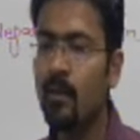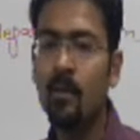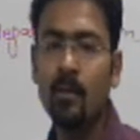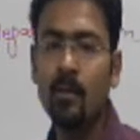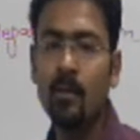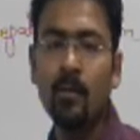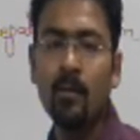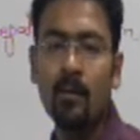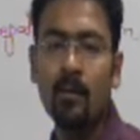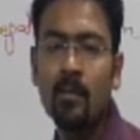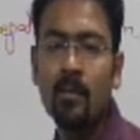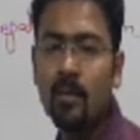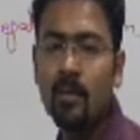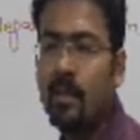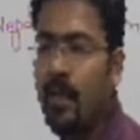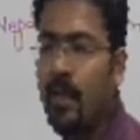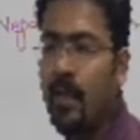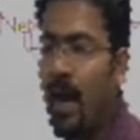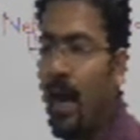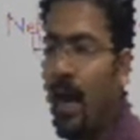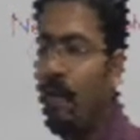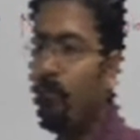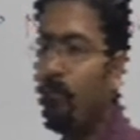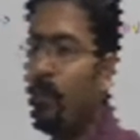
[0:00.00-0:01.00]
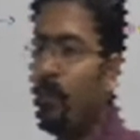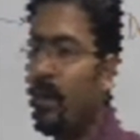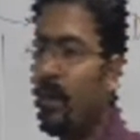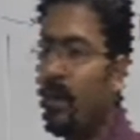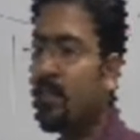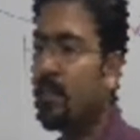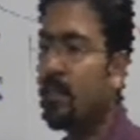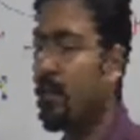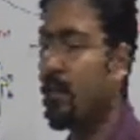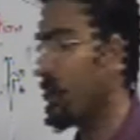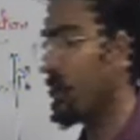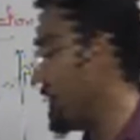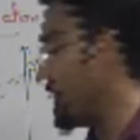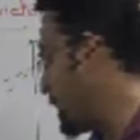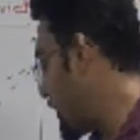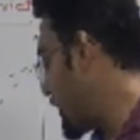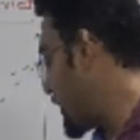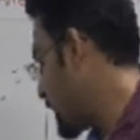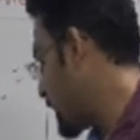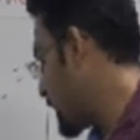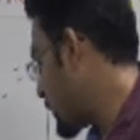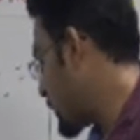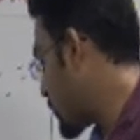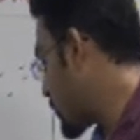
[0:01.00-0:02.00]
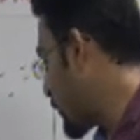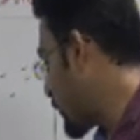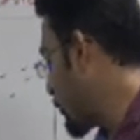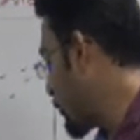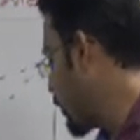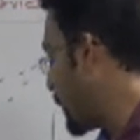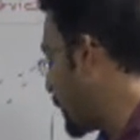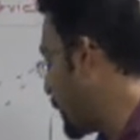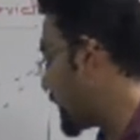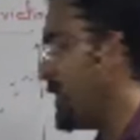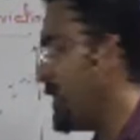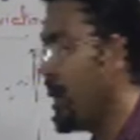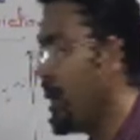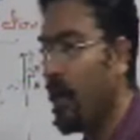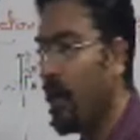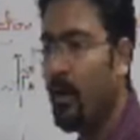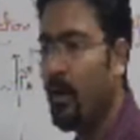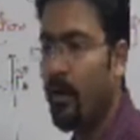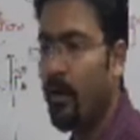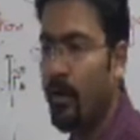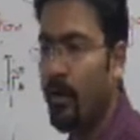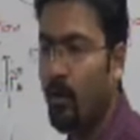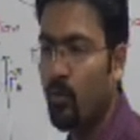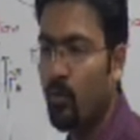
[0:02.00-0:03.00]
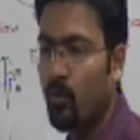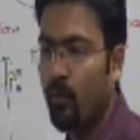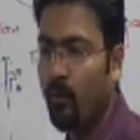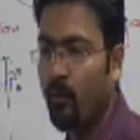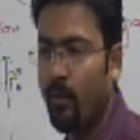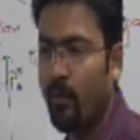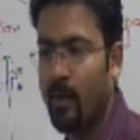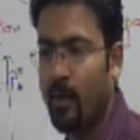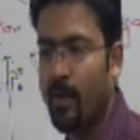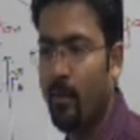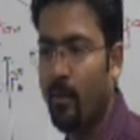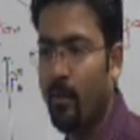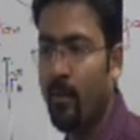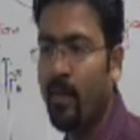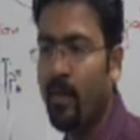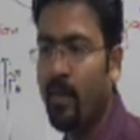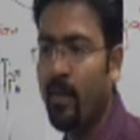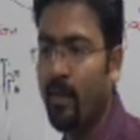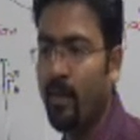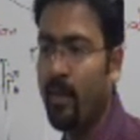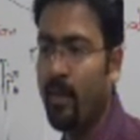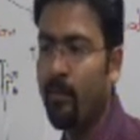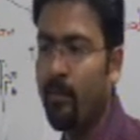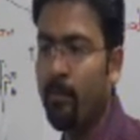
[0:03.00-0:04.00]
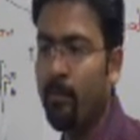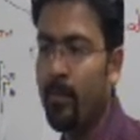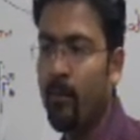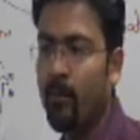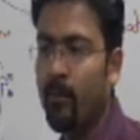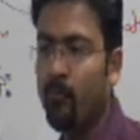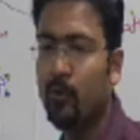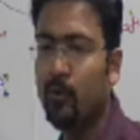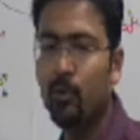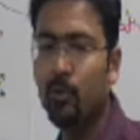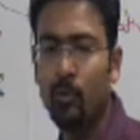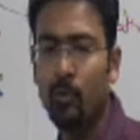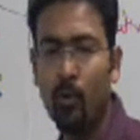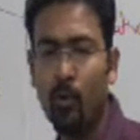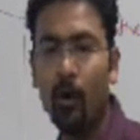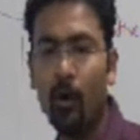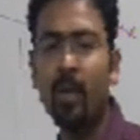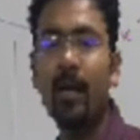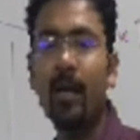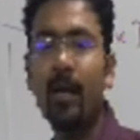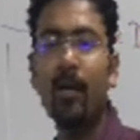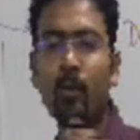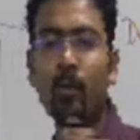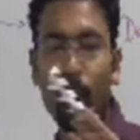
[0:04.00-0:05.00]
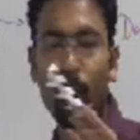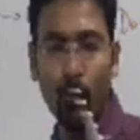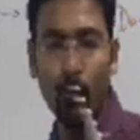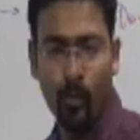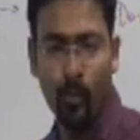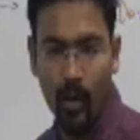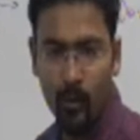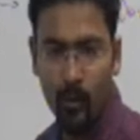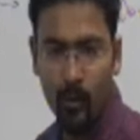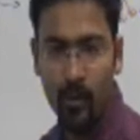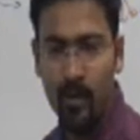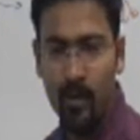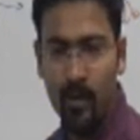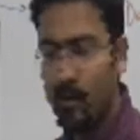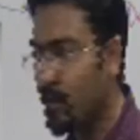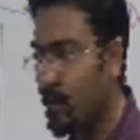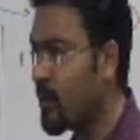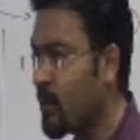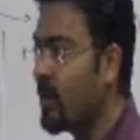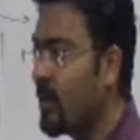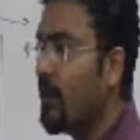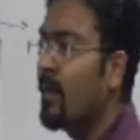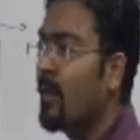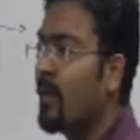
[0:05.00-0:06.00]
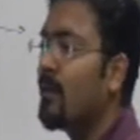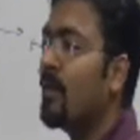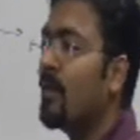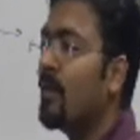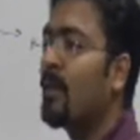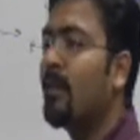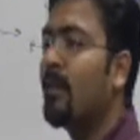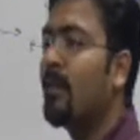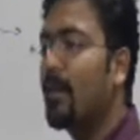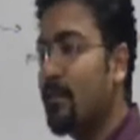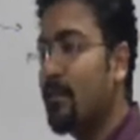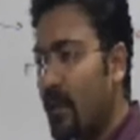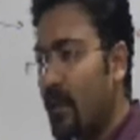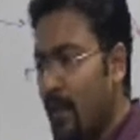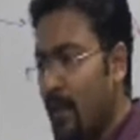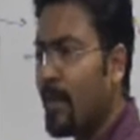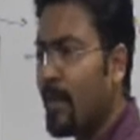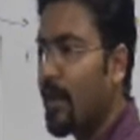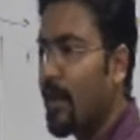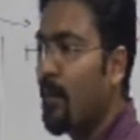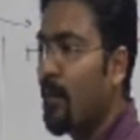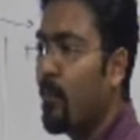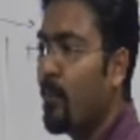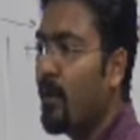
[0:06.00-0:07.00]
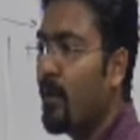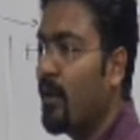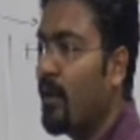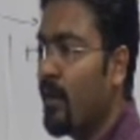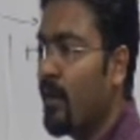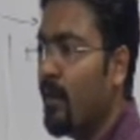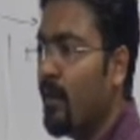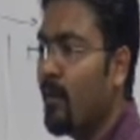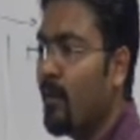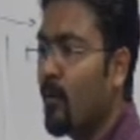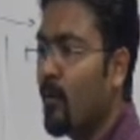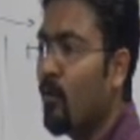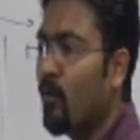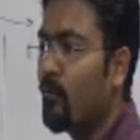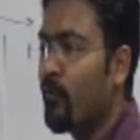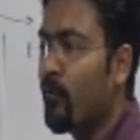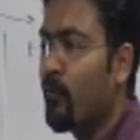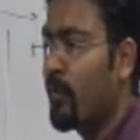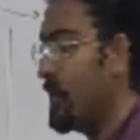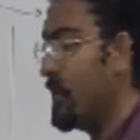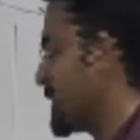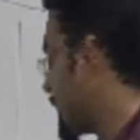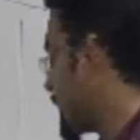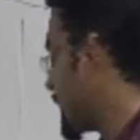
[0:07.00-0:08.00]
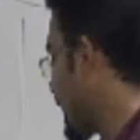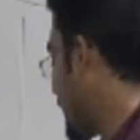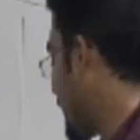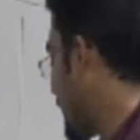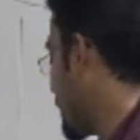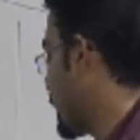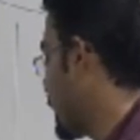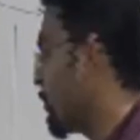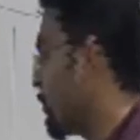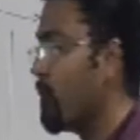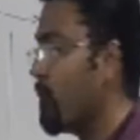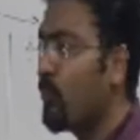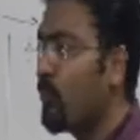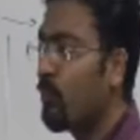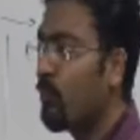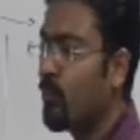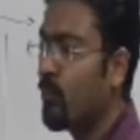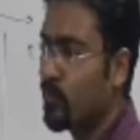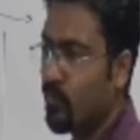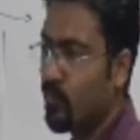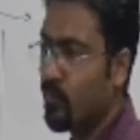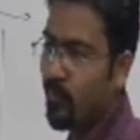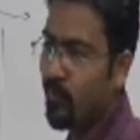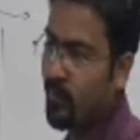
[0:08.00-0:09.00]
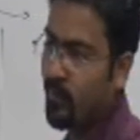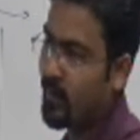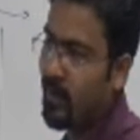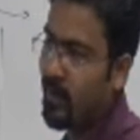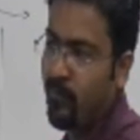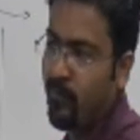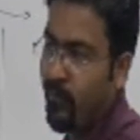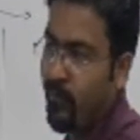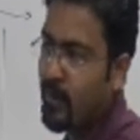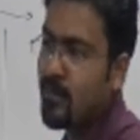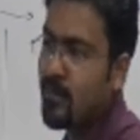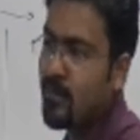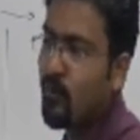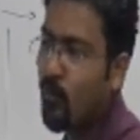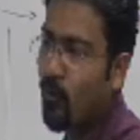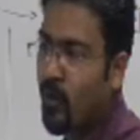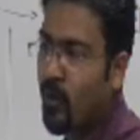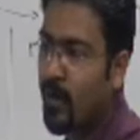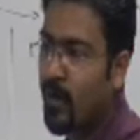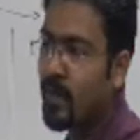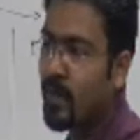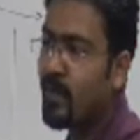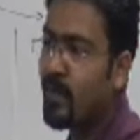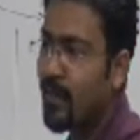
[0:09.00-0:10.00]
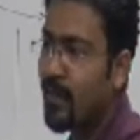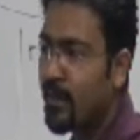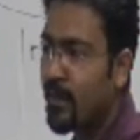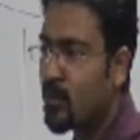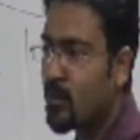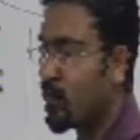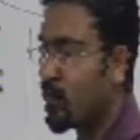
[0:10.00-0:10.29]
See, I've mixed, so you were into one community which do not let you go out. There is another community of friends, like, I mean, the friends do not let each of them